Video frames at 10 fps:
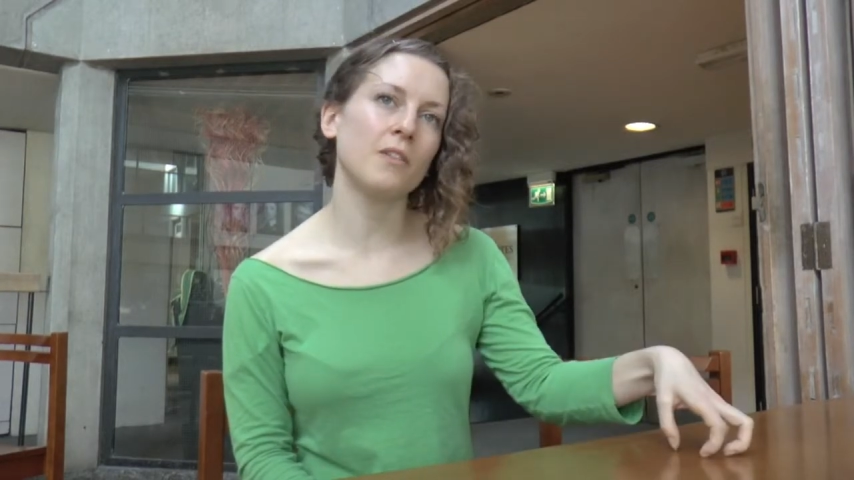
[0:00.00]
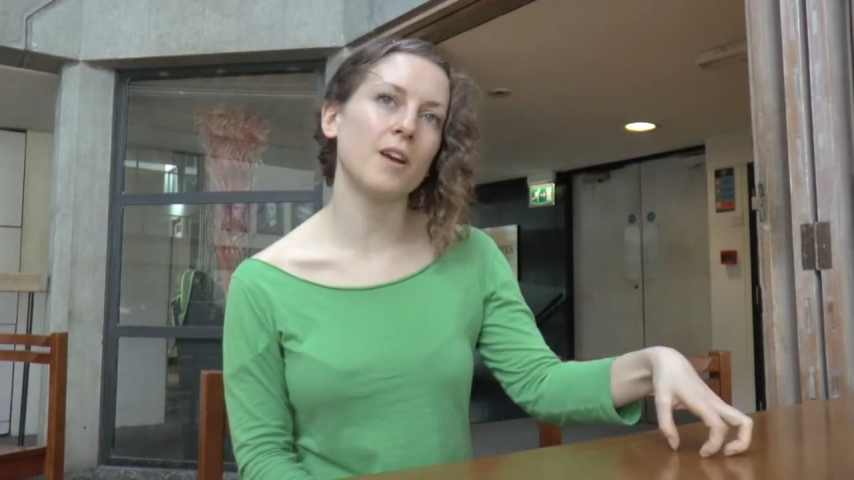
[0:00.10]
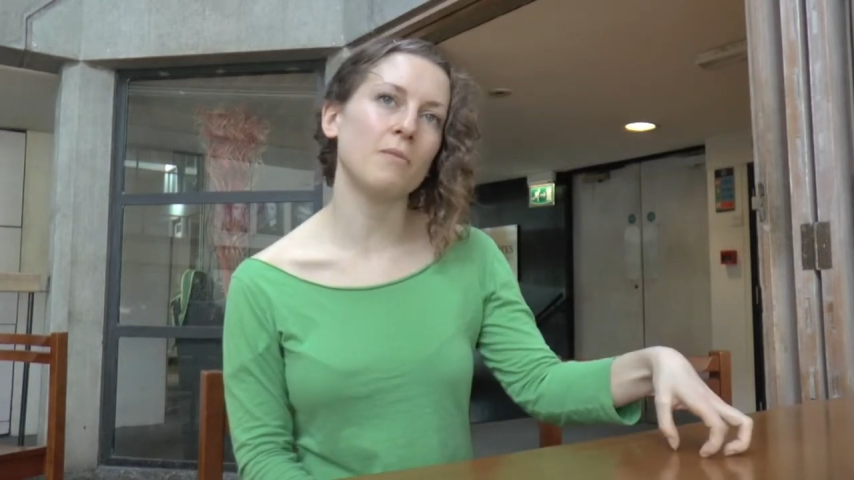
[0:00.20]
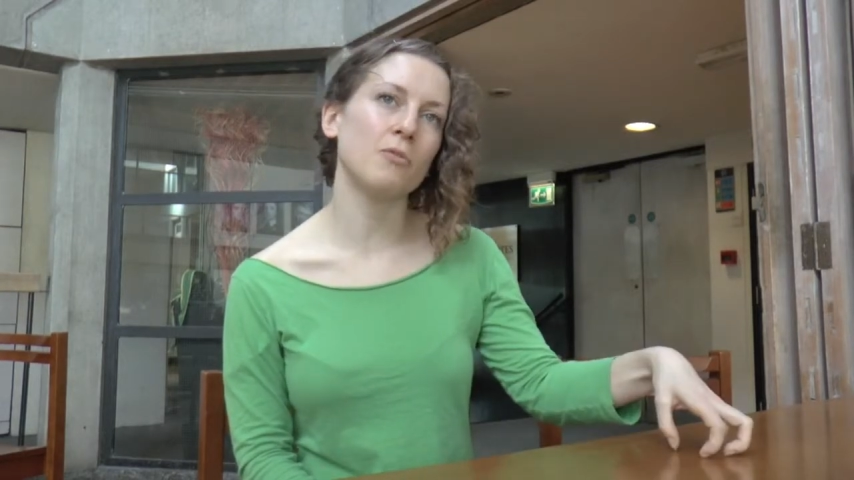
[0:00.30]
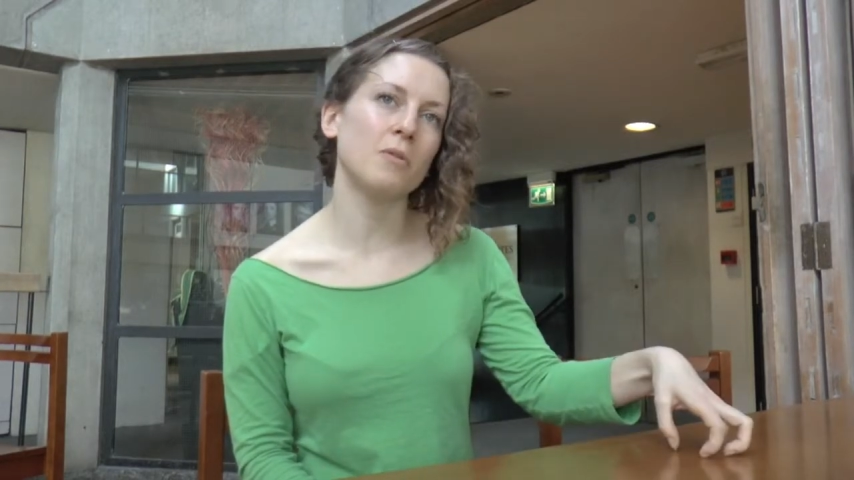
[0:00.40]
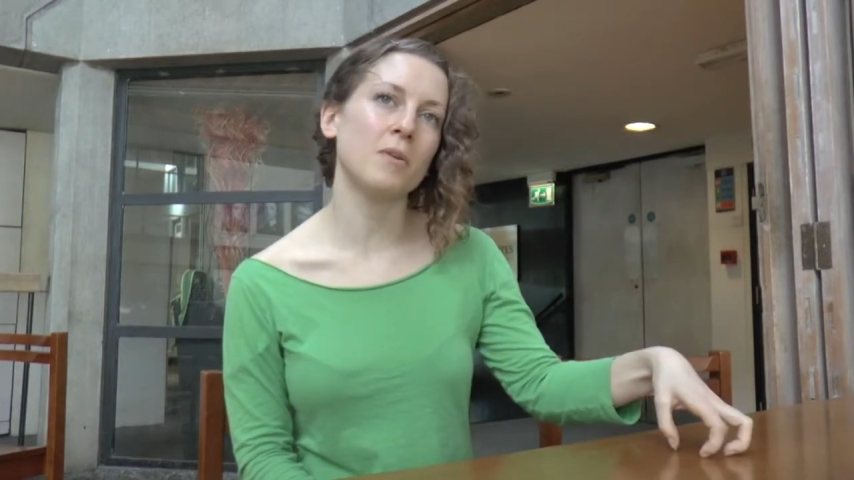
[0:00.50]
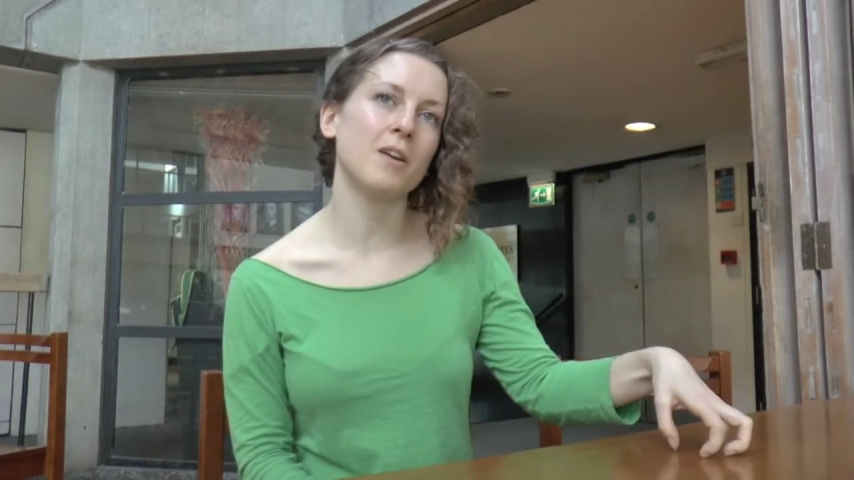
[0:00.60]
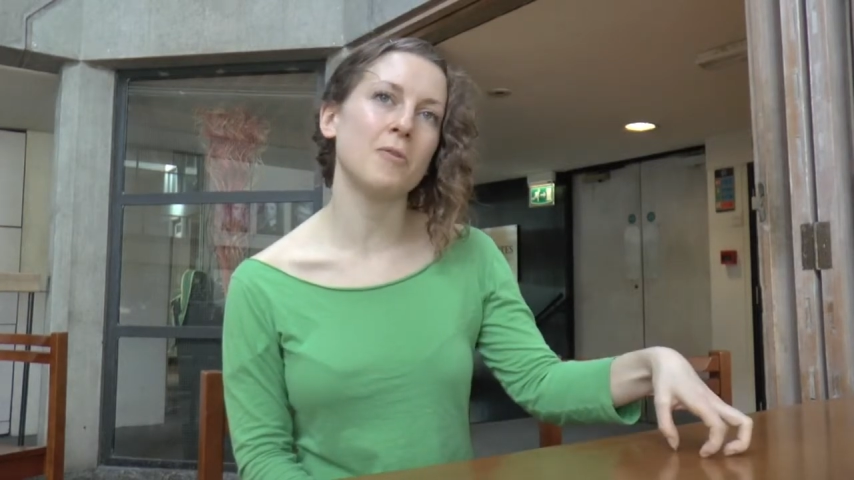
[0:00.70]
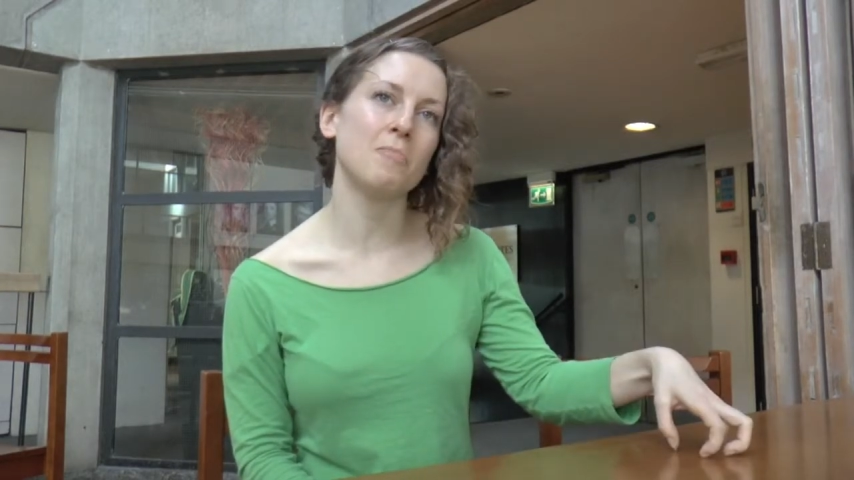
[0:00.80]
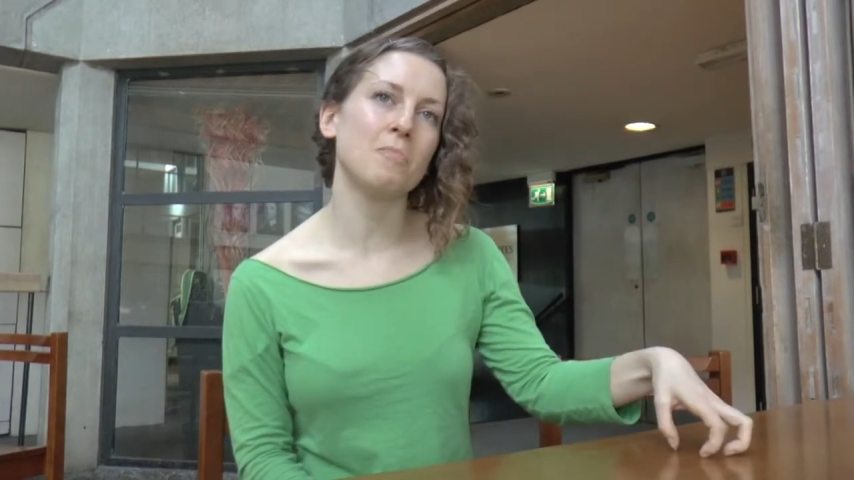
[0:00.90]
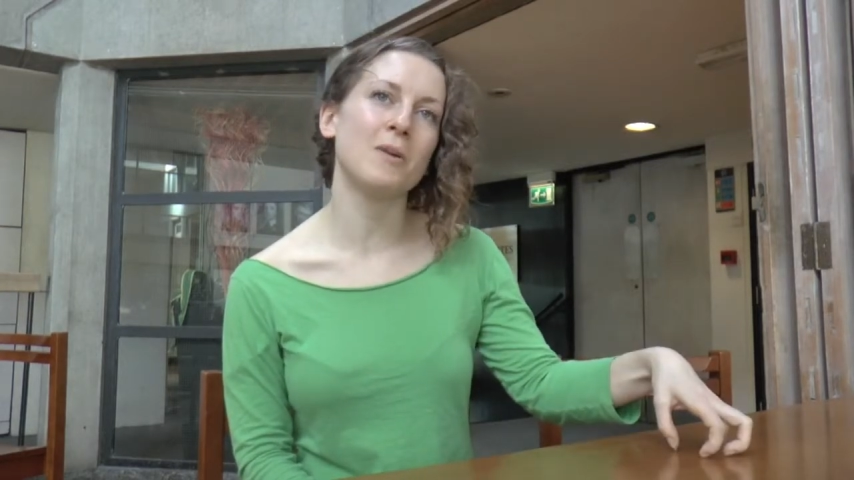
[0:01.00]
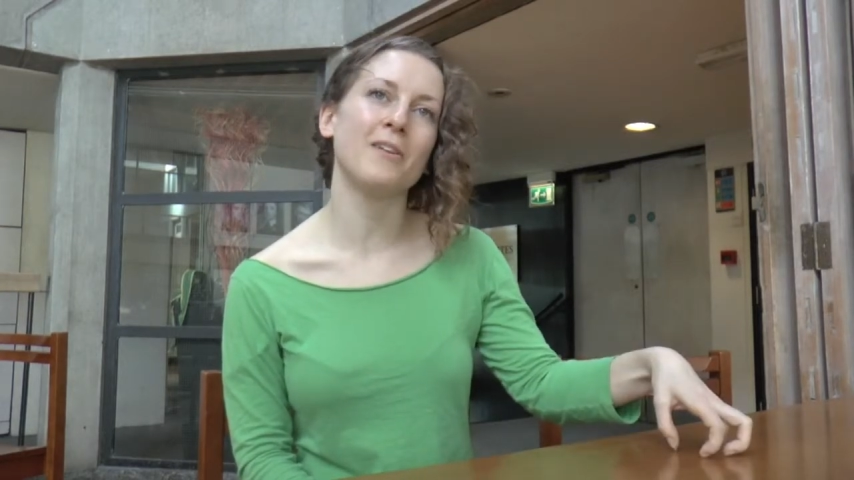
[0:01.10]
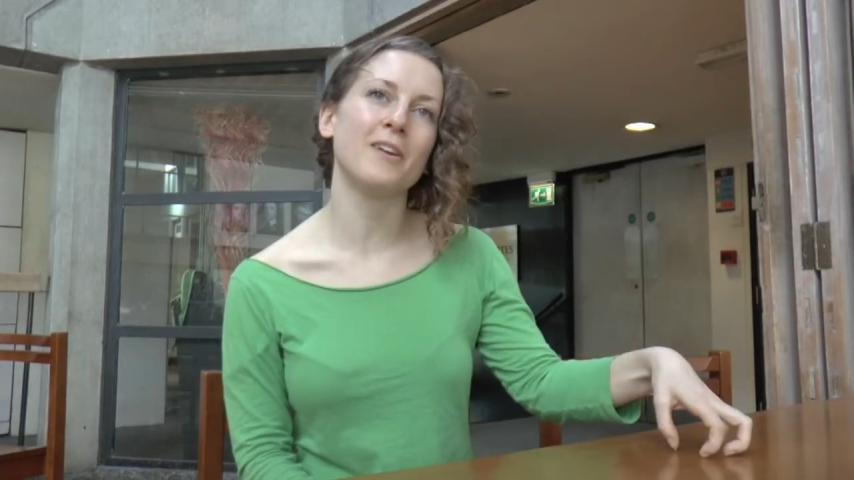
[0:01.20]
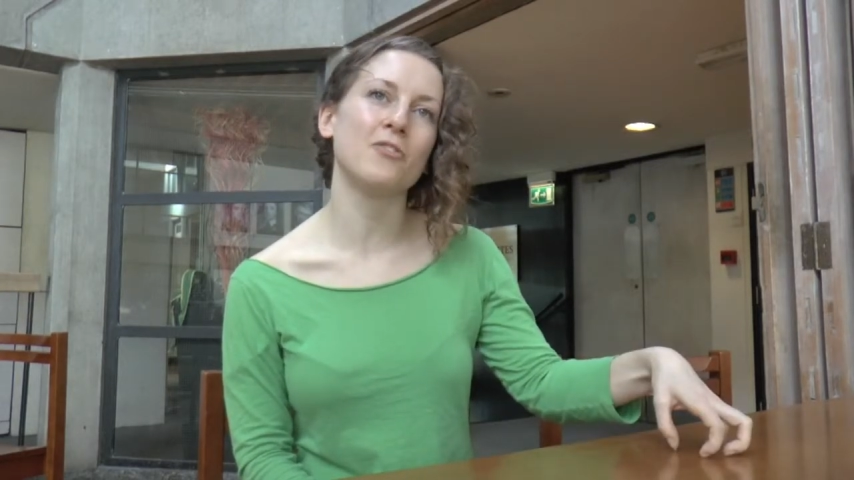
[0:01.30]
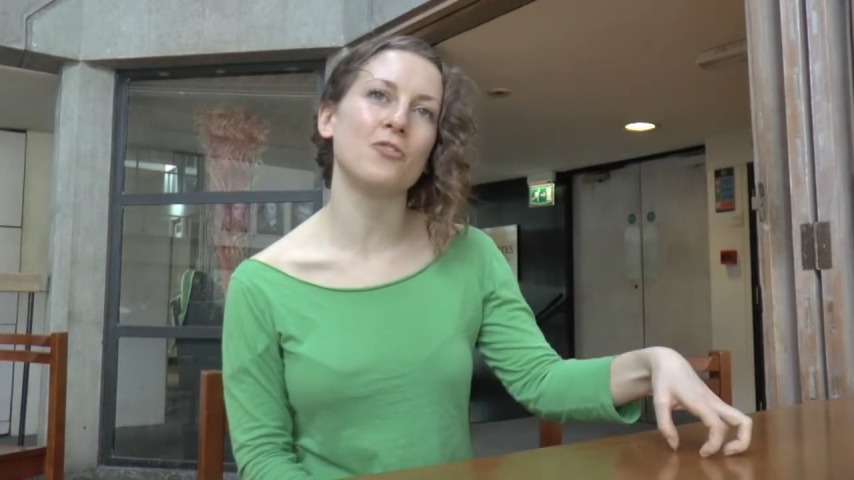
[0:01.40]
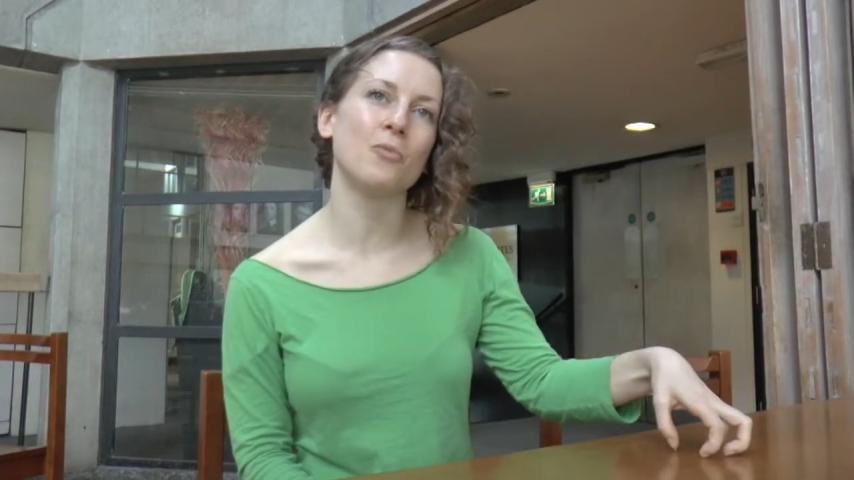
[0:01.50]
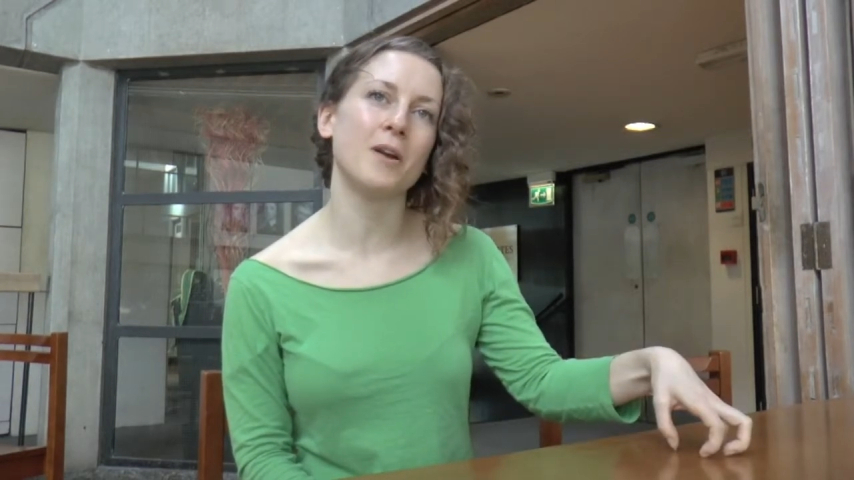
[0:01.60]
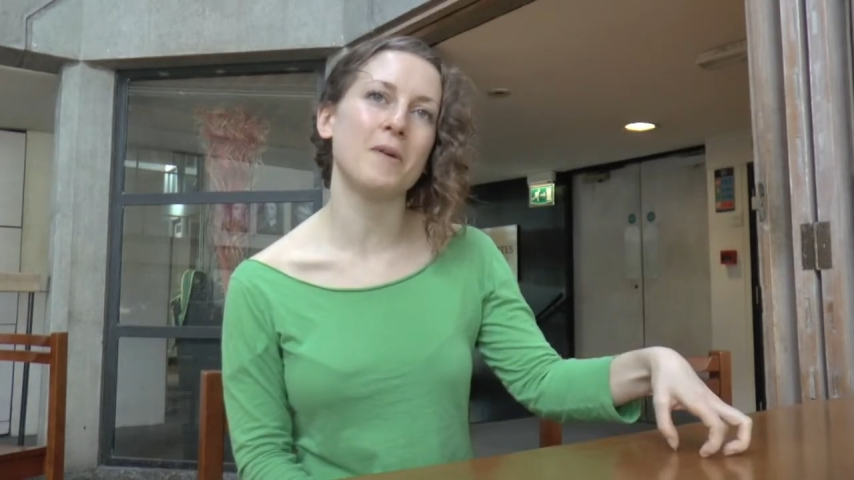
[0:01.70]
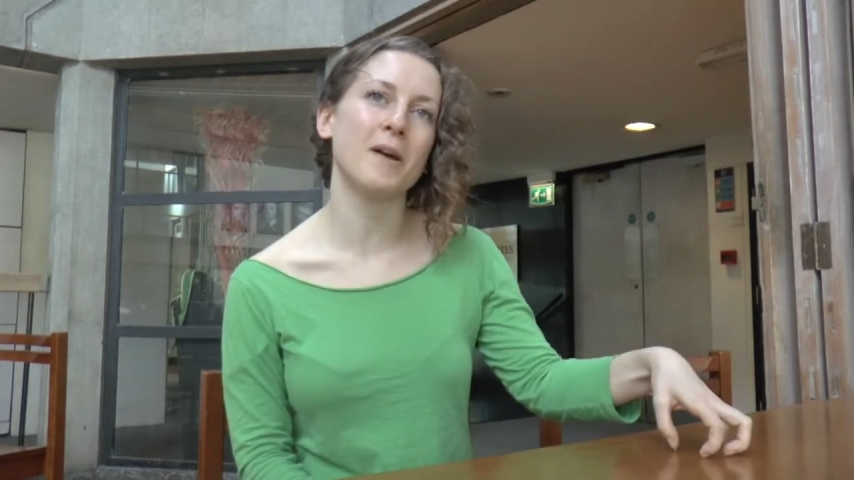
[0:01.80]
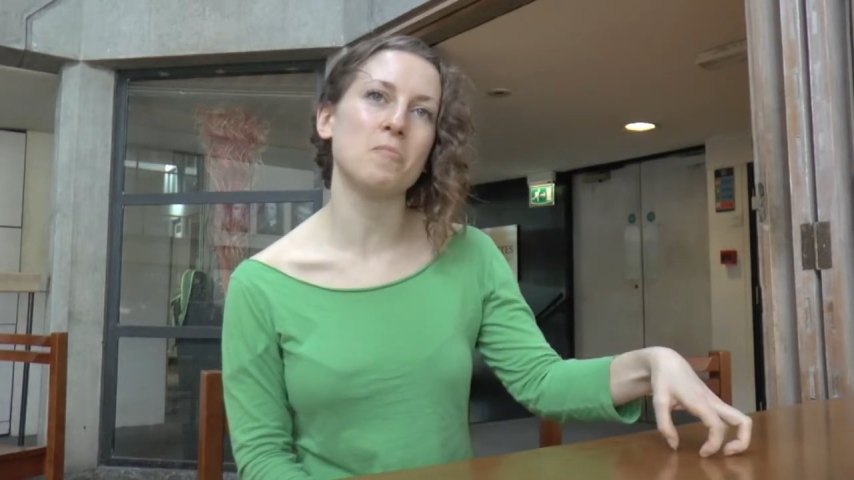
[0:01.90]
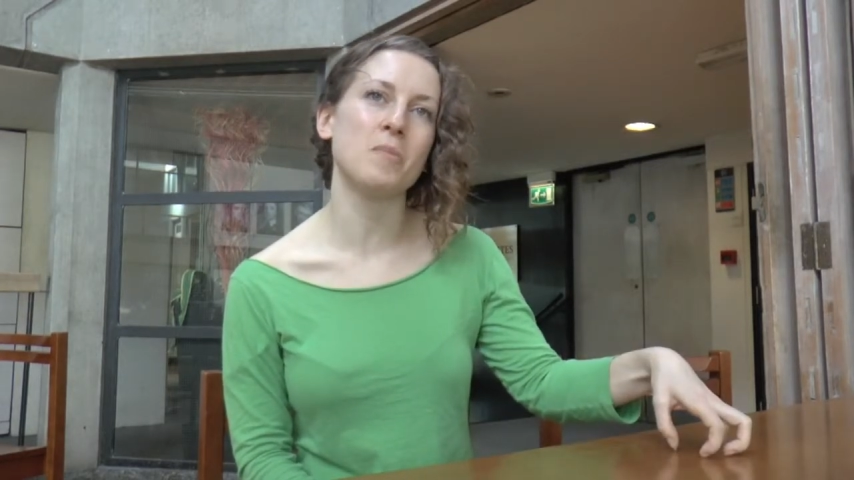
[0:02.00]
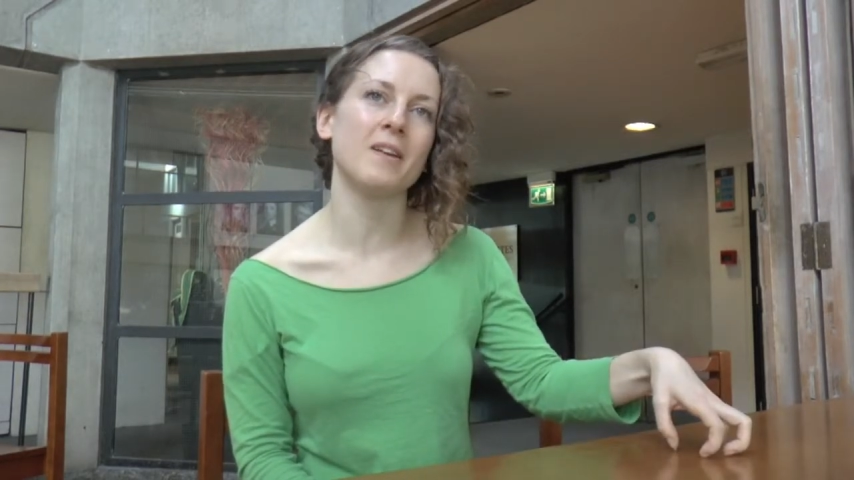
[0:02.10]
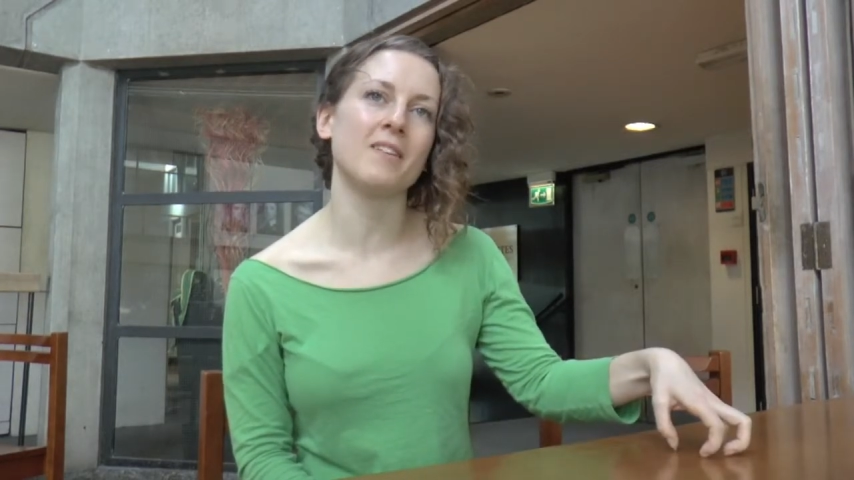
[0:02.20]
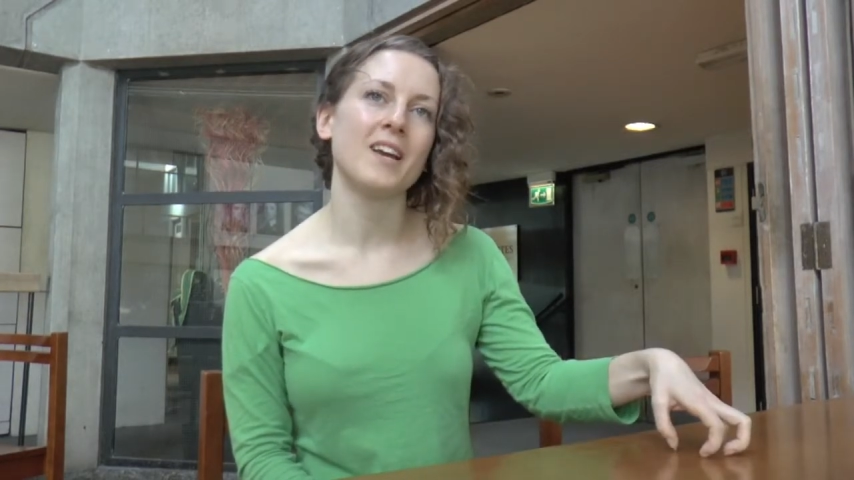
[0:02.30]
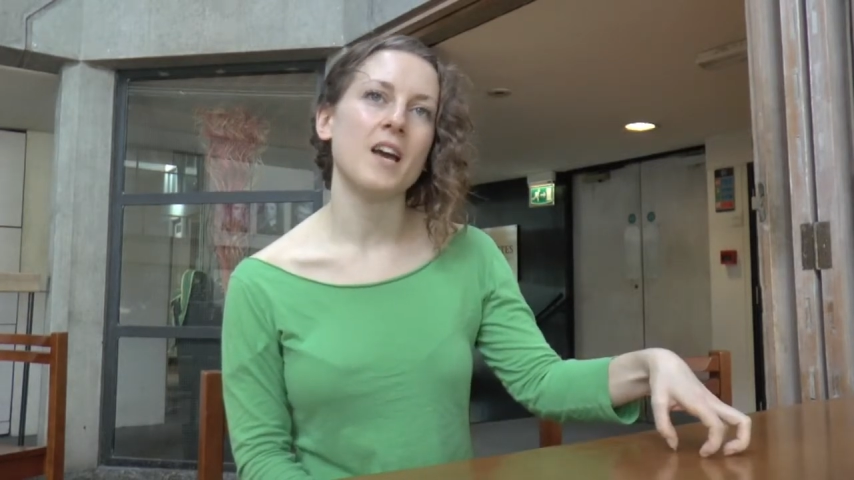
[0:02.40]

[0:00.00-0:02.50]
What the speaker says: that comes with being a middle-aged white man, but